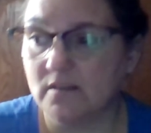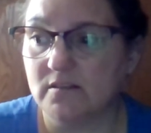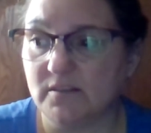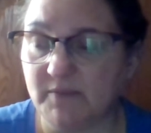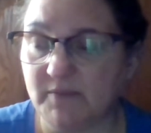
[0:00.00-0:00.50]

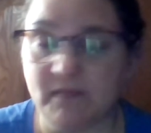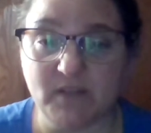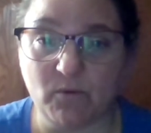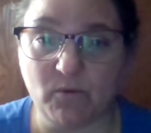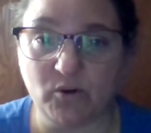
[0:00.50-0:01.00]
Sometimes
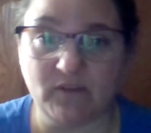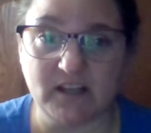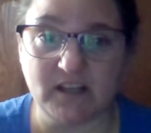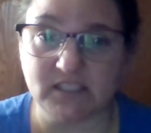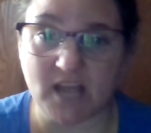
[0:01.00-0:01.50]
I wonder if I
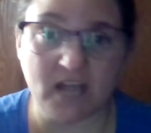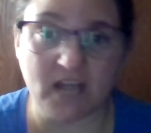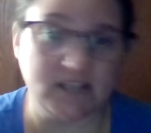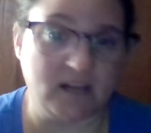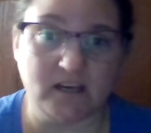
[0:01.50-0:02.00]
just gotta
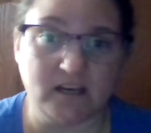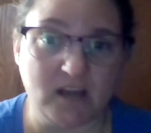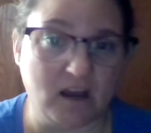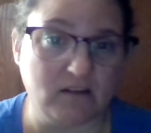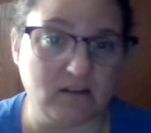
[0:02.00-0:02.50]
take it
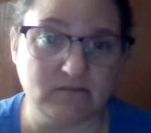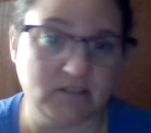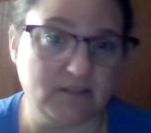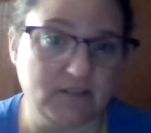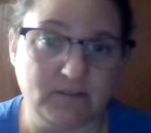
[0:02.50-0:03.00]

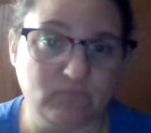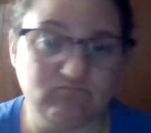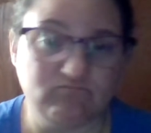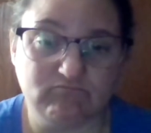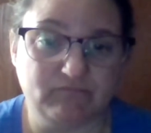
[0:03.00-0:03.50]
out.
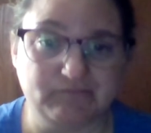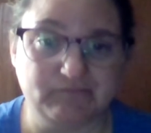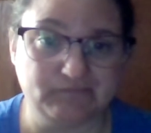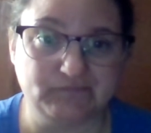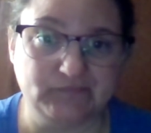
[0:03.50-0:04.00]

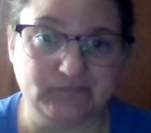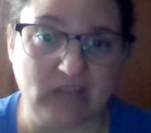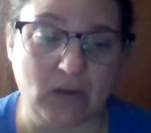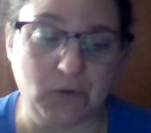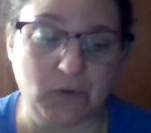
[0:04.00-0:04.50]

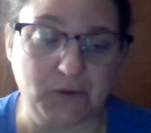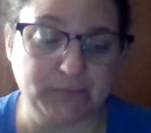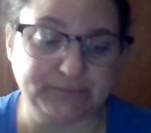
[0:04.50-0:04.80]
I don't know.